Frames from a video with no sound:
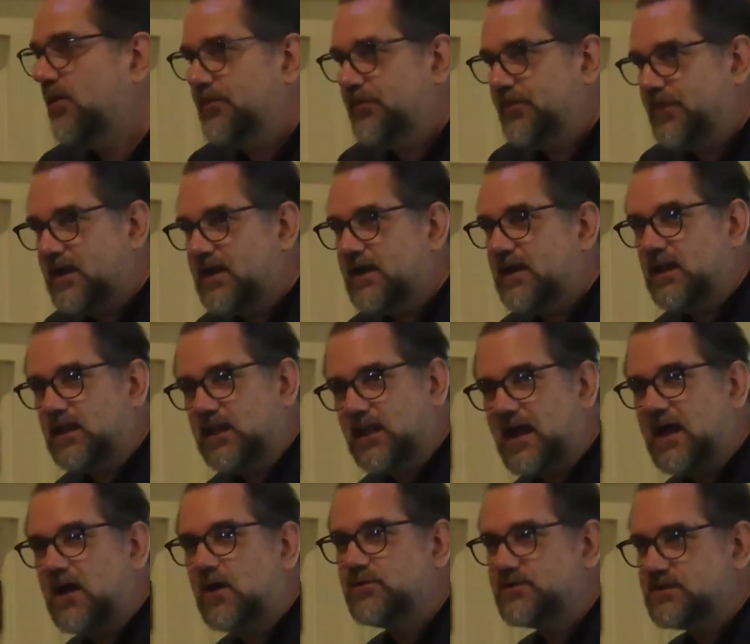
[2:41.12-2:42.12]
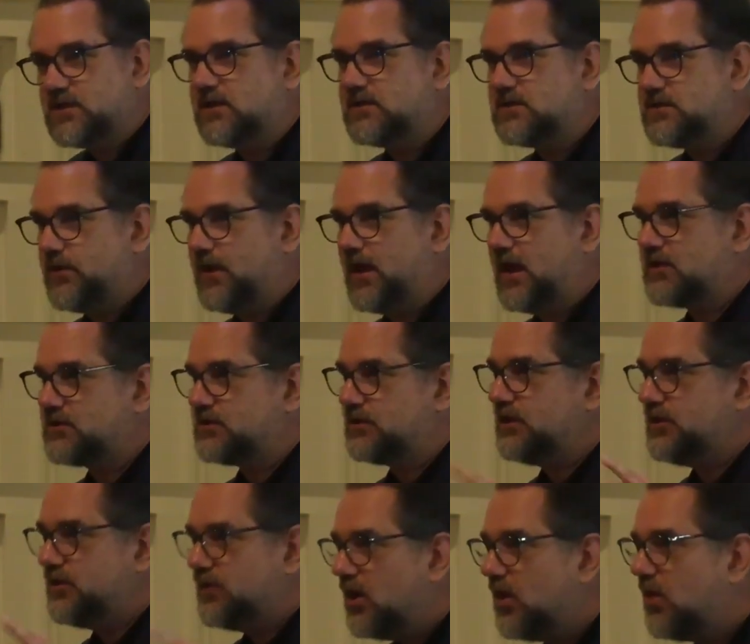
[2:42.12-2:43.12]
that allows us to actually
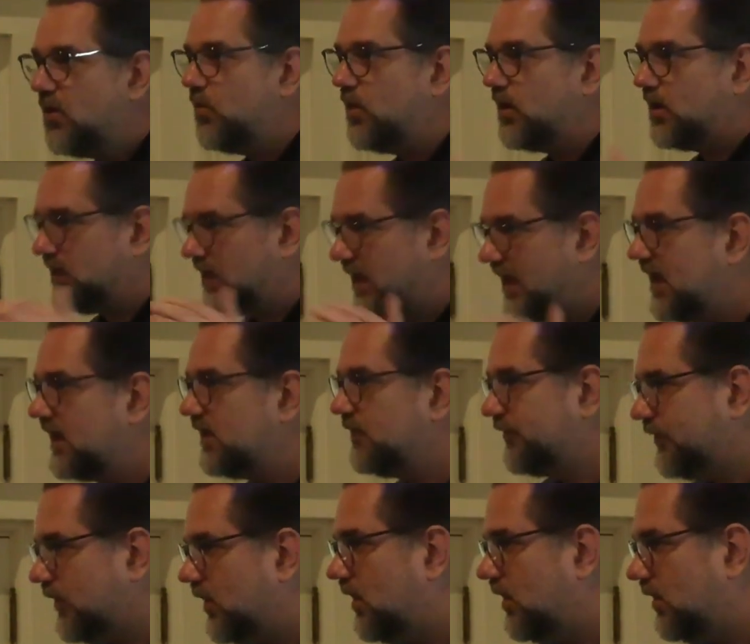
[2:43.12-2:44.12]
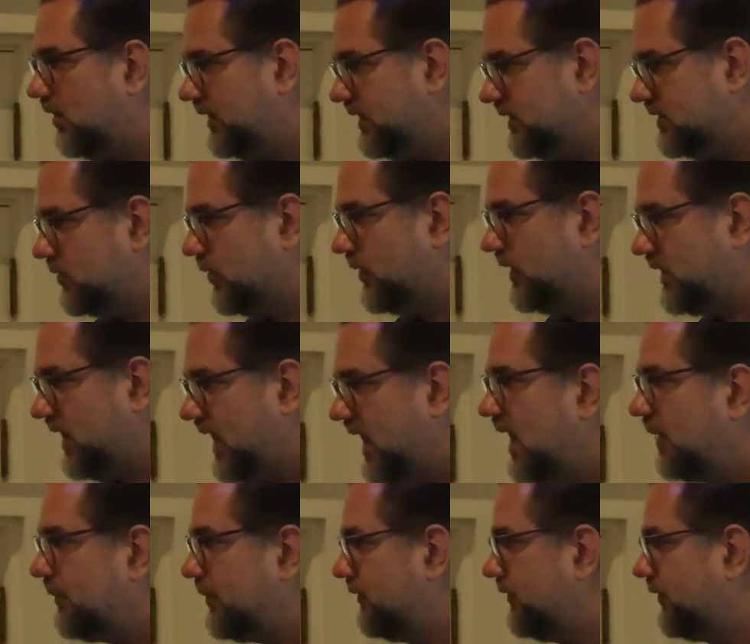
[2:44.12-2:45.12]
know where landfall is going to
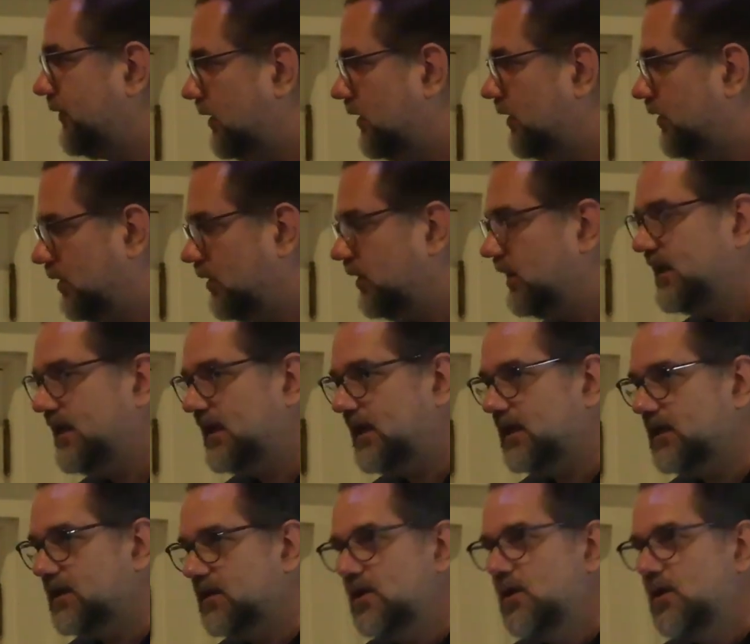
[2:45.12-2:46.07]
happen for a hurricane.